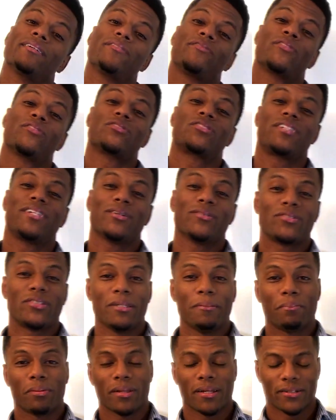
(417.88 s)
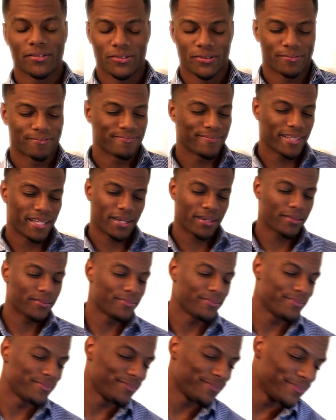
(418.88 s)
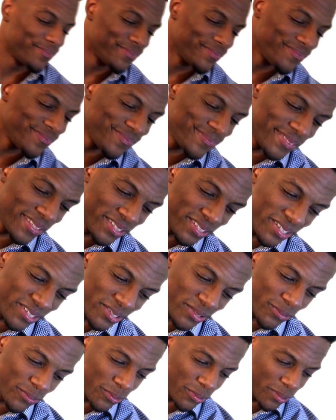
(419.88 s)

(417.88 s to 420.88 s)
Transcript: first guilty pleasure. Now, this isn't